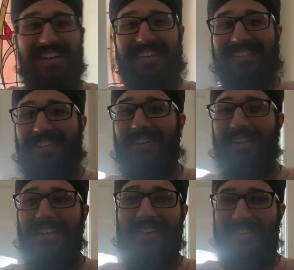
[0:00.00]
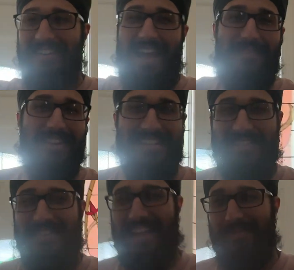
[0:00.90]
So yeah, gonna have a nice
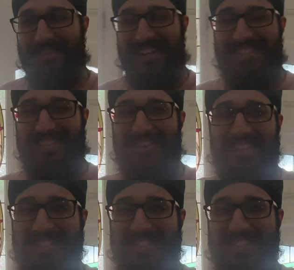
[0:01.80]
good game night, so let's